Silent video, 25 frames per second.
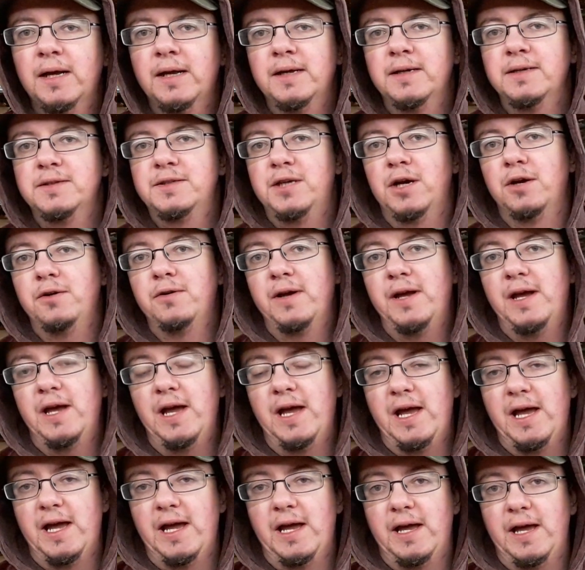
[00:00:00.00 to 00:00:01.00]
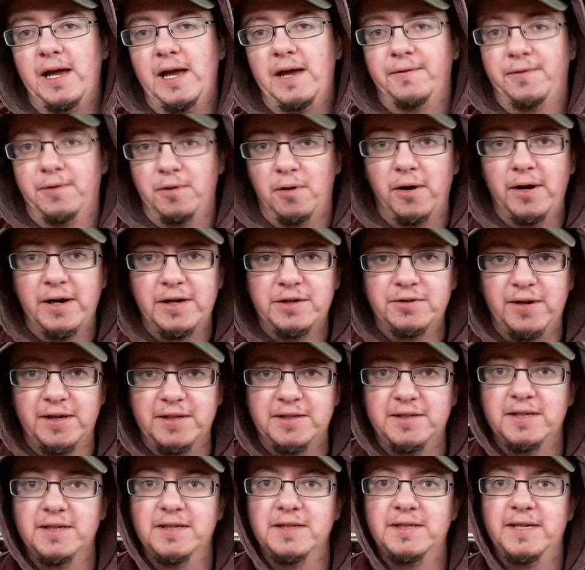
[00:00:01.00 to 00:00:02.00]
So if you are
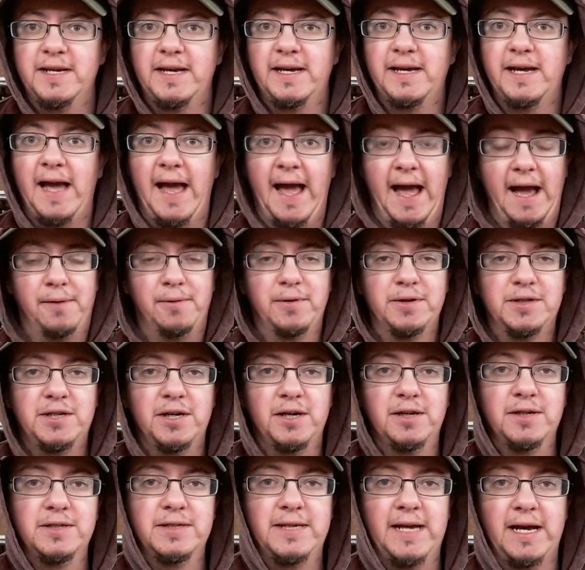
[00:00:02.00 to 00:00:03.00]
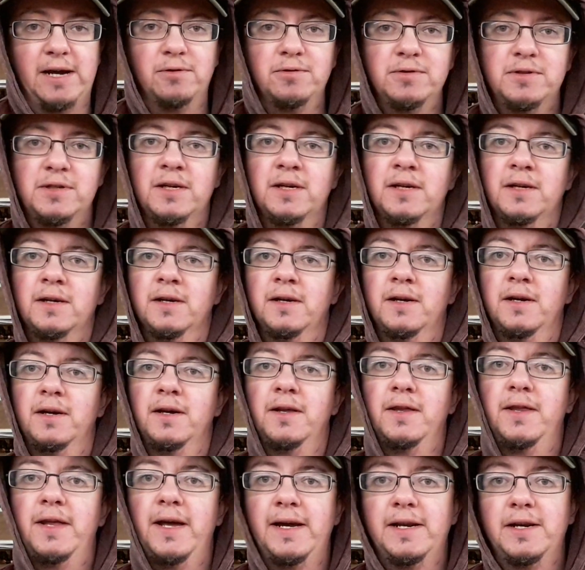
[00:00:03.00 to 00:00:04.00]
interested in seeing how it turns out
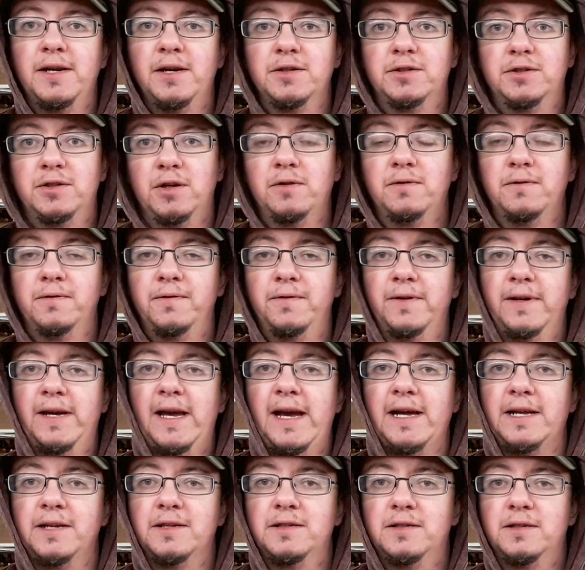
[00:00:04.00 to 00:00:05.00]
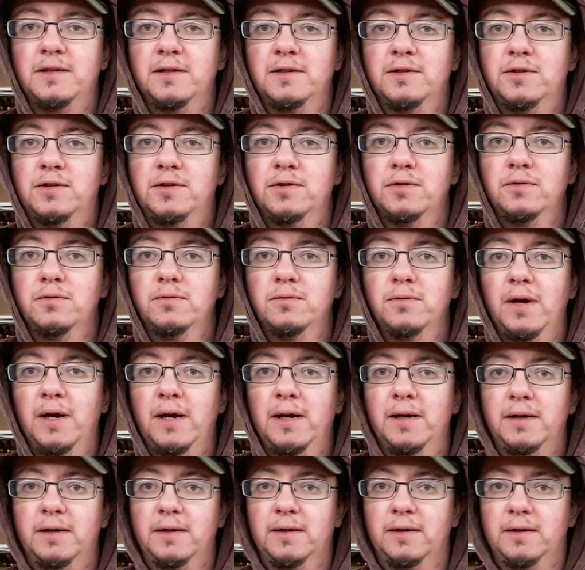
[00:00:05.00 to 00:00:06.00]
then don't forget to
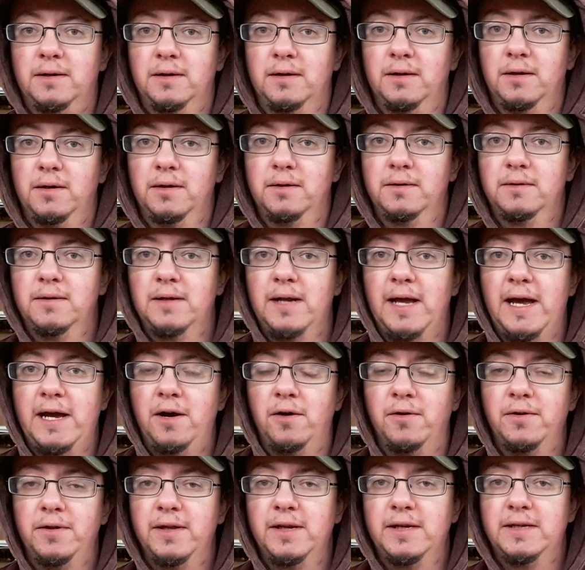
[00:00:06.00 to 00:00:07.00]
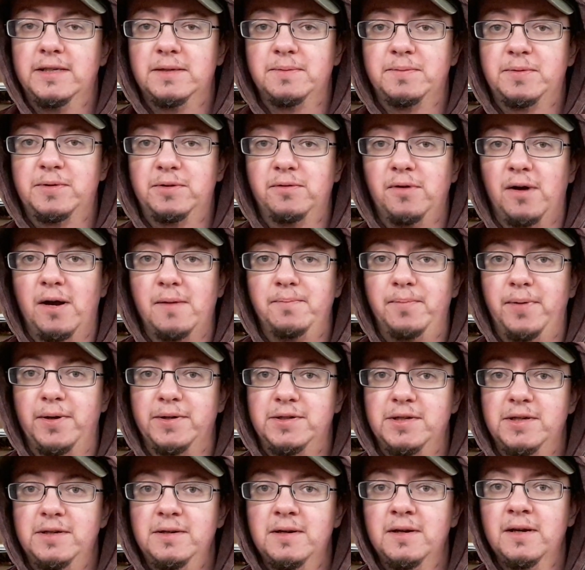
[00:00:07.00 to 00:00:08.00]
hit on the subscribe
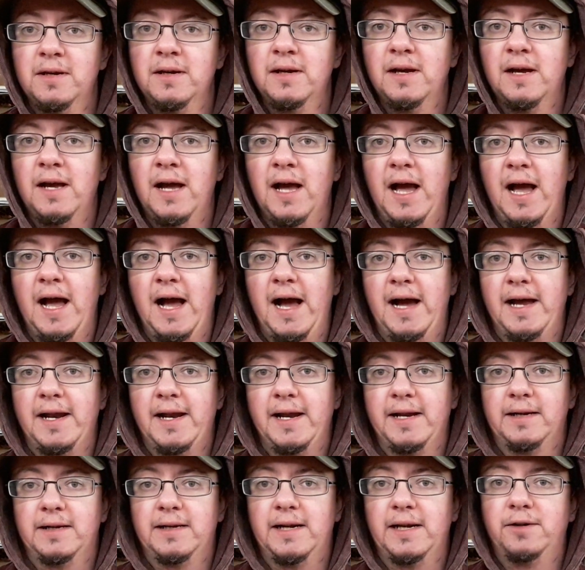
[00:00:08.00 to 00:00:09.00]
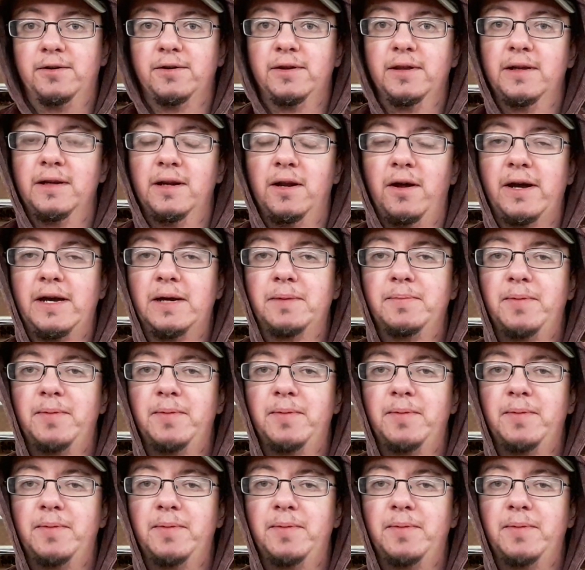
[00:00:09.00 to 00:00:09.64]
button and then click on the like